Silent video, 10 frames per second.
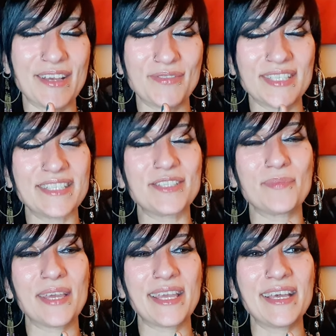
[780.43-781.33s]
have said
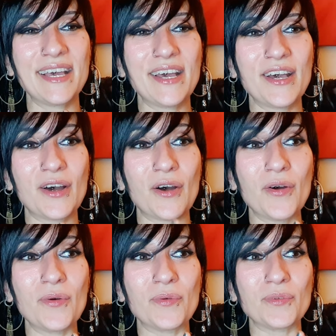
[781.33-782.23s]
to me,
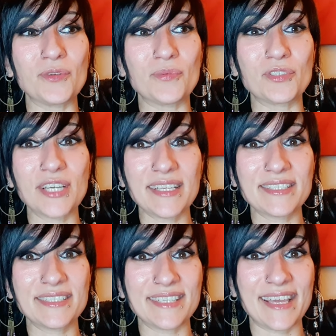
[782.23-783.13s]
oh, you
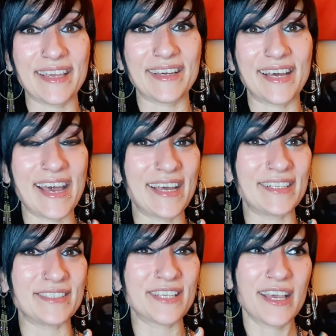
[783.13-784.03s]
projected here
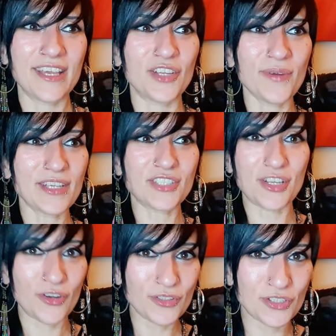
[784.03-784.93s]
and you're
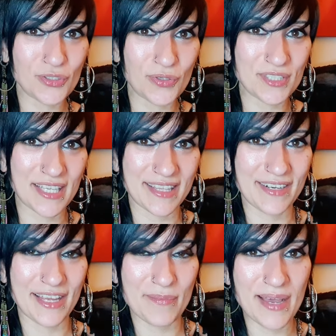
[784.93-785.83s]
actually a lot shorter
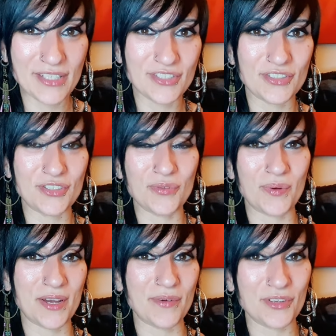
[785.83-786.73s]
than I imagined you
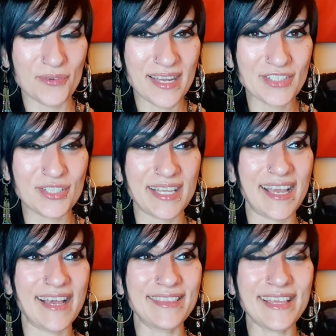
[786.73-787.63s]
were. And you're
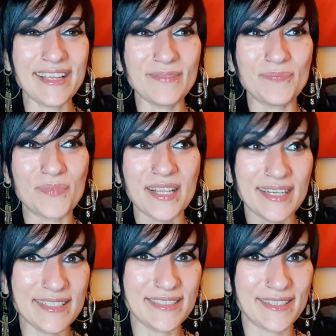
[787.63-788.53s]
actually, and they
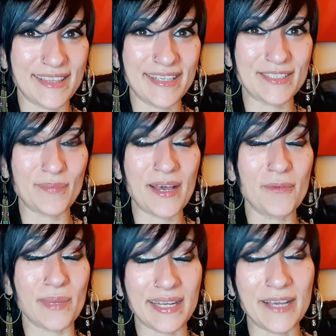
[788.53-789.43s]
listed things
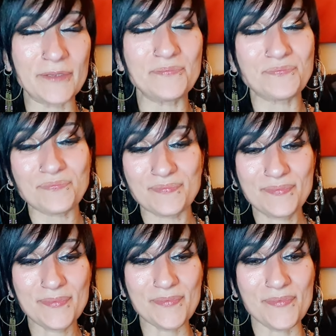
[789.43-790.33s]
about me. Now,
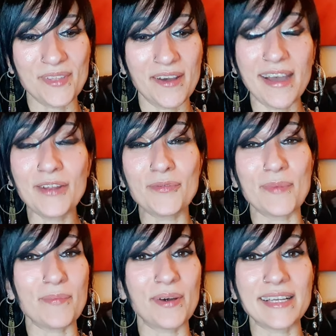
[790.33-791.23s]
I don't
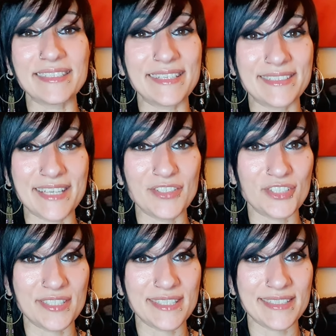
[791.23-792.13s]
remember. I didn't
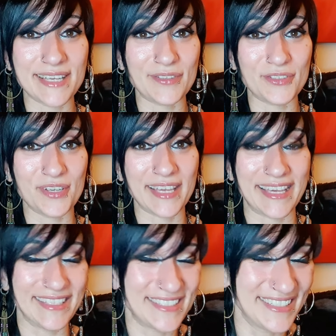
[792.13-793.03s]
intentionally sit down
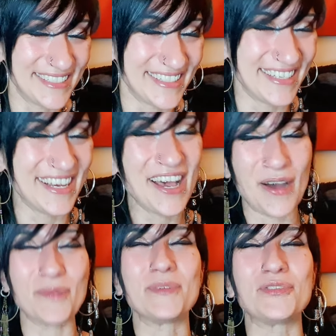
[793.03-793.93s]
doing it. I
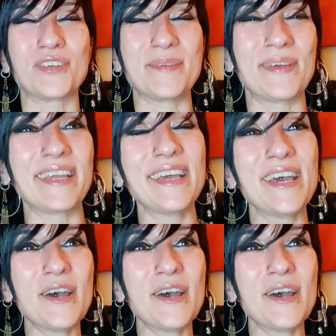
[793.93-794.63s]
would have been dreaming.